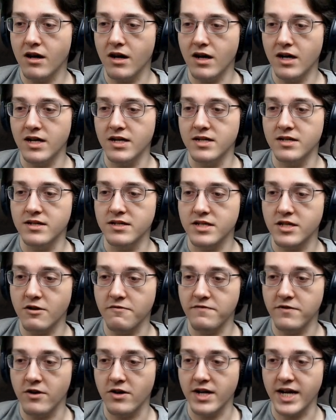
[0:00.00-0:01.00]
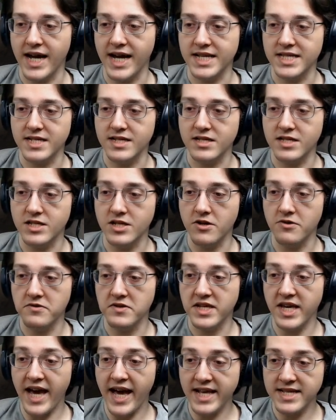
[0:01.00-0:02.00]
on sulfuric acid. So
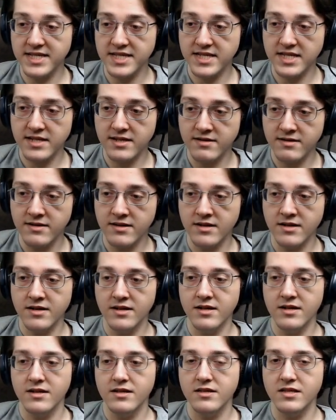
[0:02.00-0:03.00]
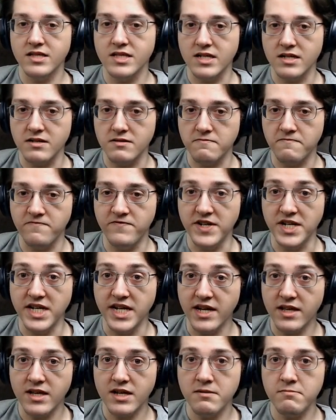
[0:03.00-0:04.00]
yes, the
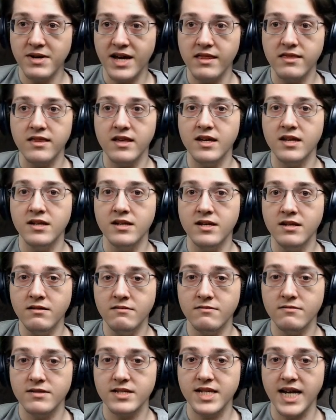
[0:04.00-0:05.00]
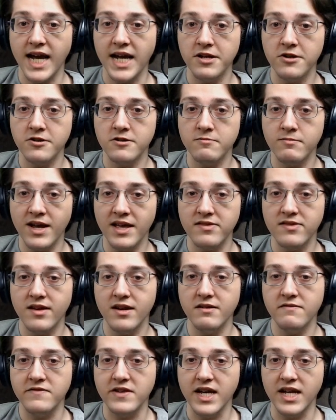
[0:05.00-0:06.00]
vanilla method, standard
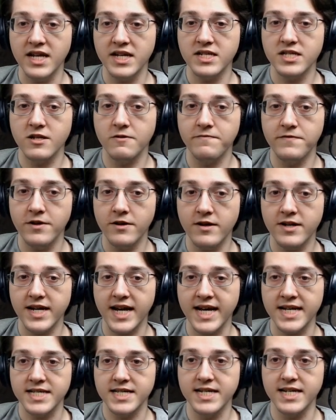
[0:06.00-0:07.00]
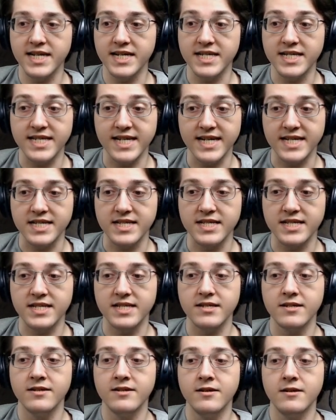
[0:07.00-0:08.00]
method of getting sulfuric acid
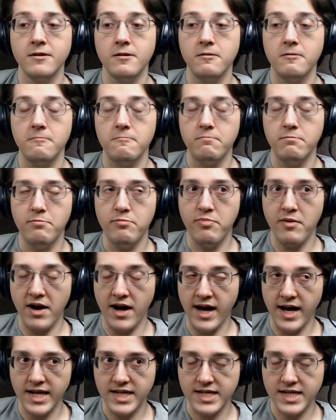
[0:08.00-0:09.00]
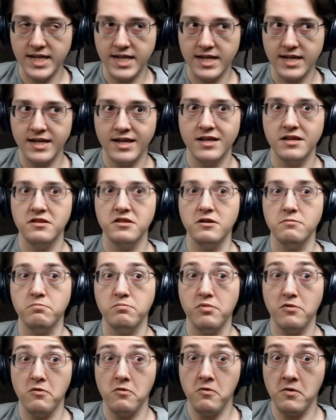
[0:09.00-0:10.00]
exists, but the
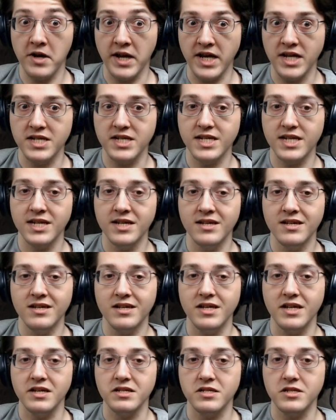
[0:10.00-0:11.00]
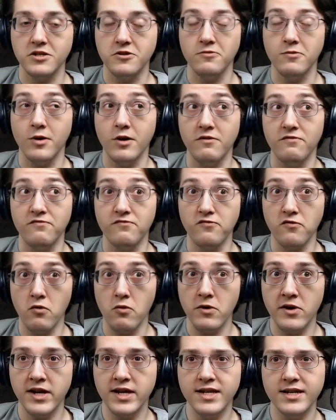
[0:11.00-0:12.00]
point is to
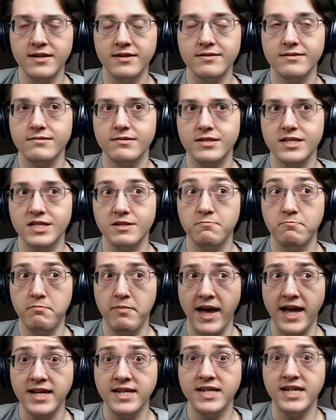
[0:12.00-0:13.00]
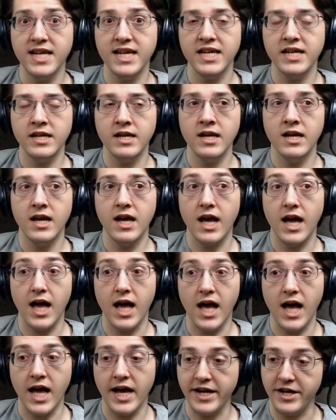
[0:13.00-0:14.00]
avoid spending
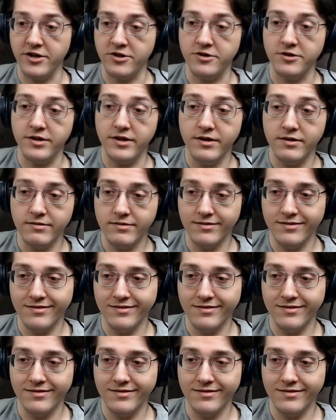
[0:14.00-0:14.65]
iron.